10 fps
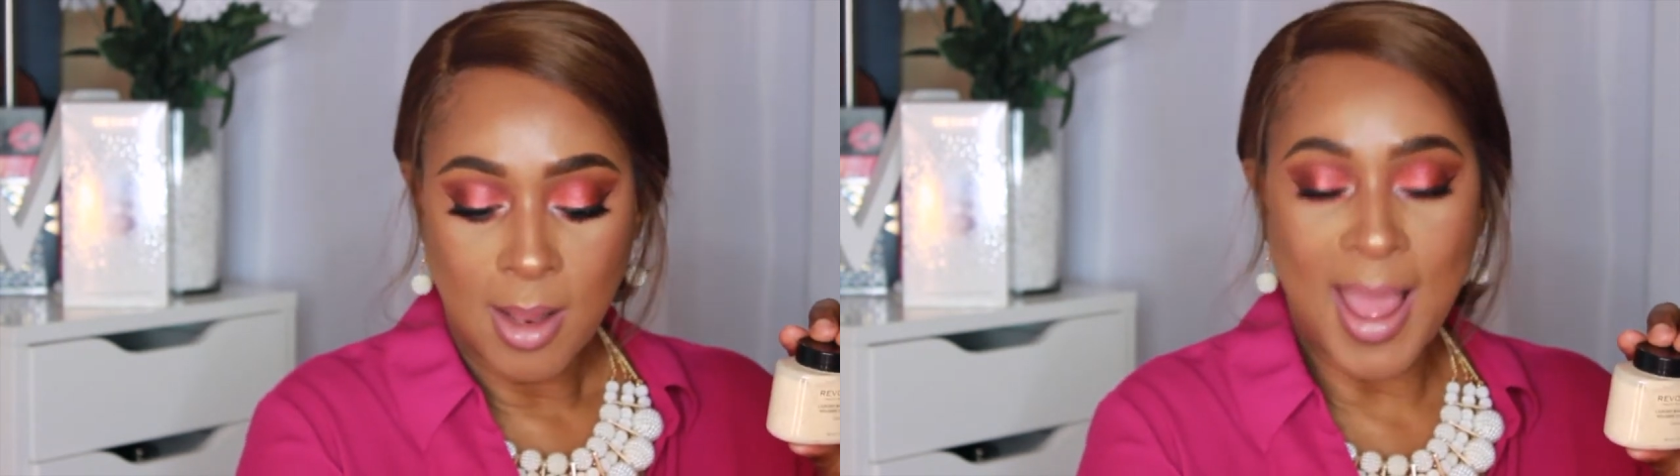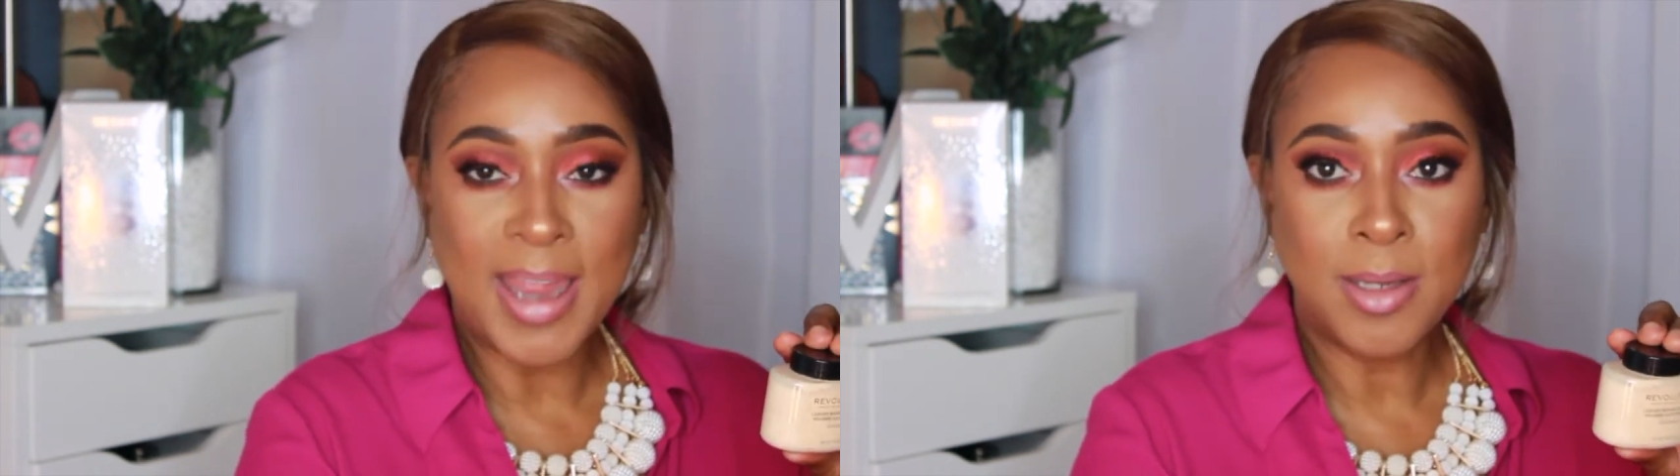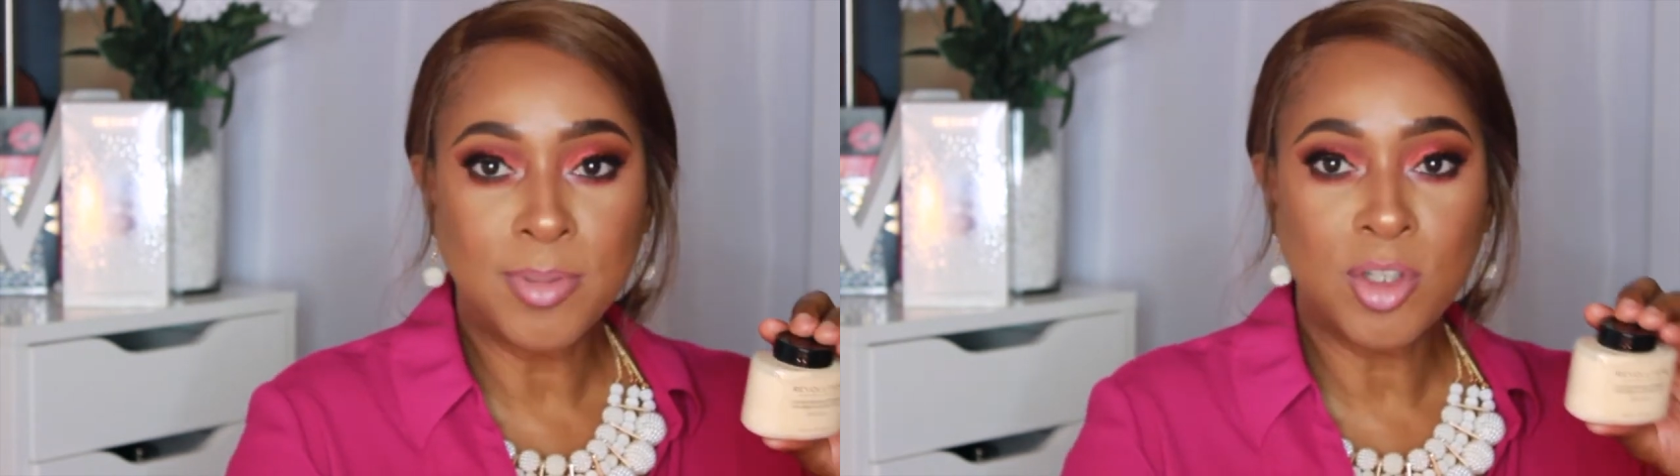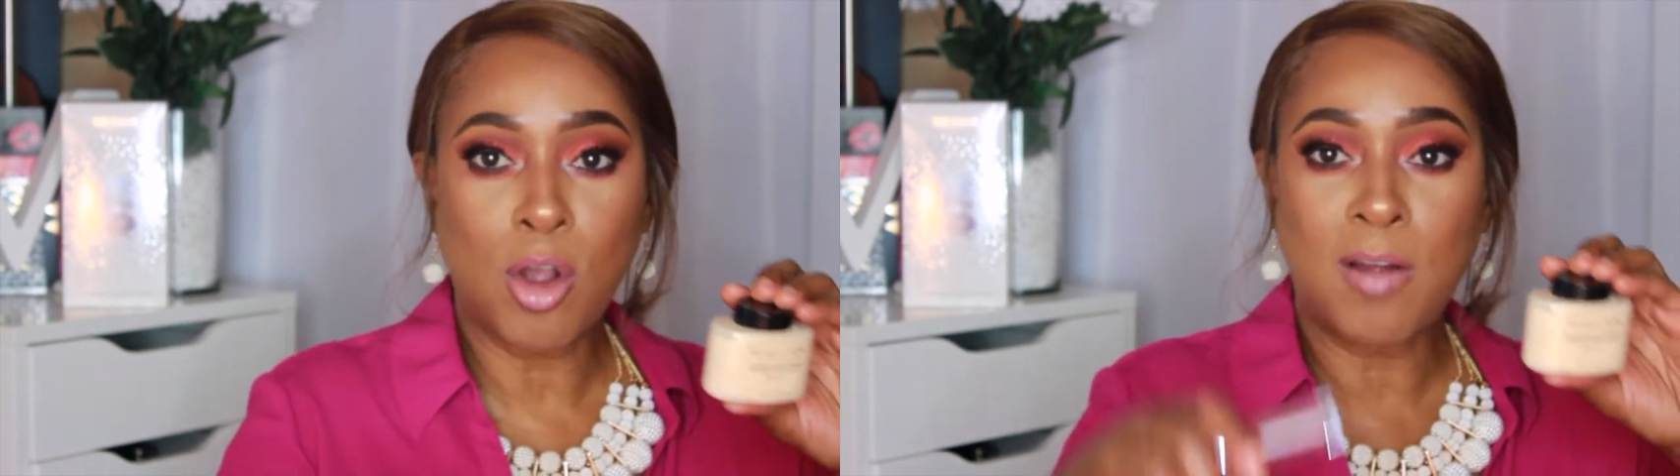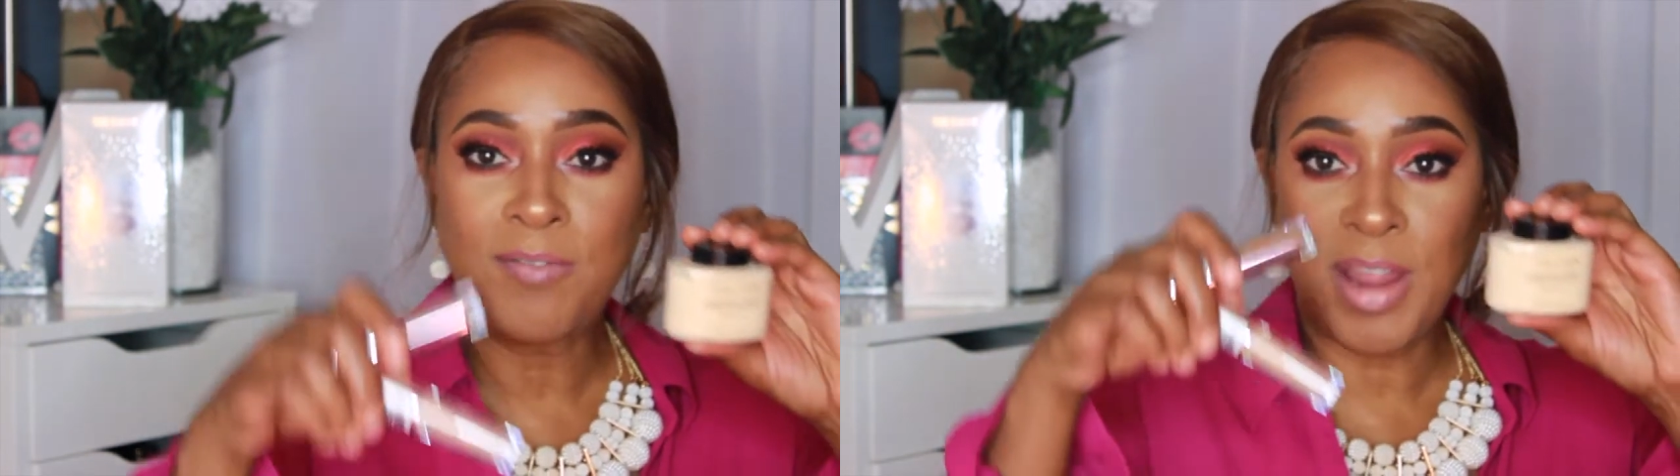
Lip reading: items are